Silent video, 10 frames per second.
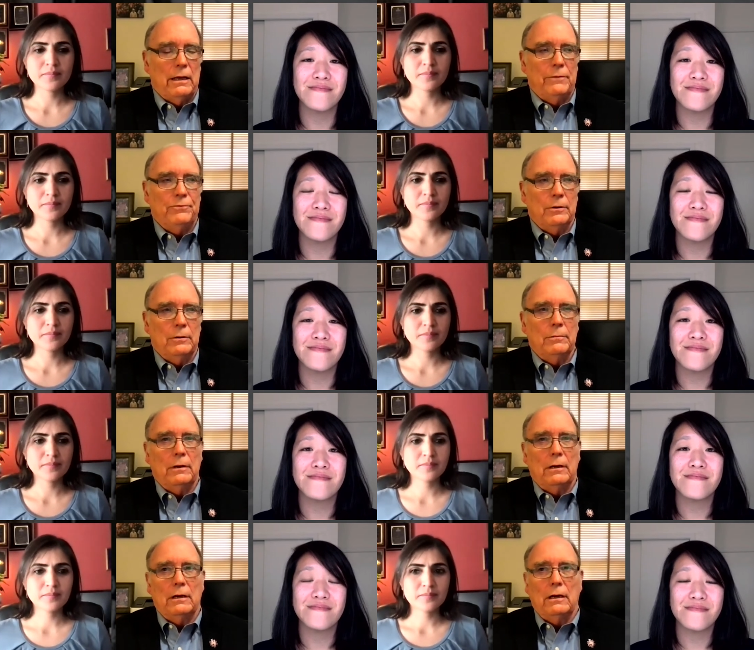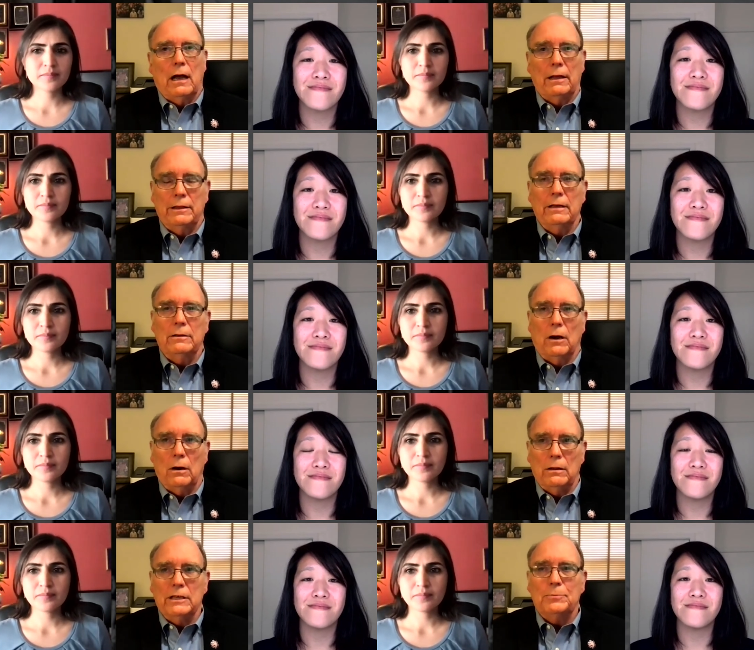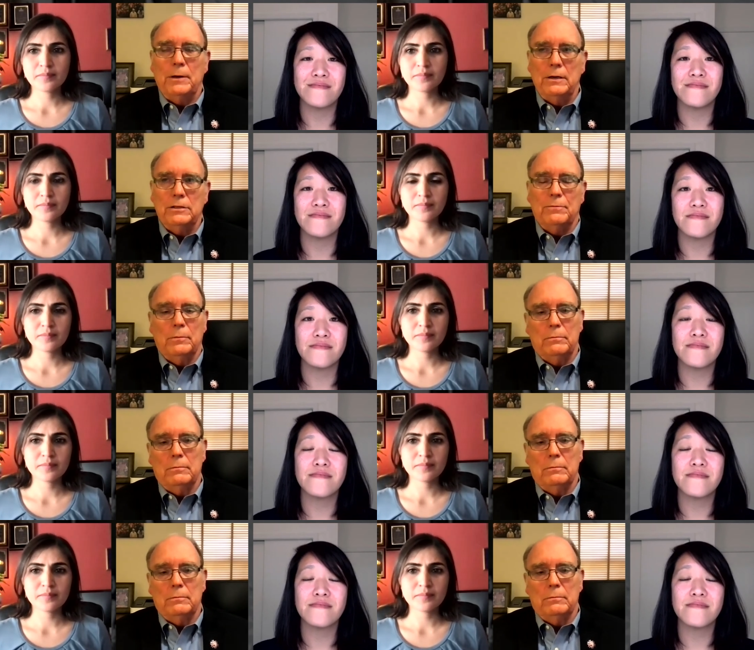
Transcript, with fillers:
Speaker 1: from uh, I think our, the experience of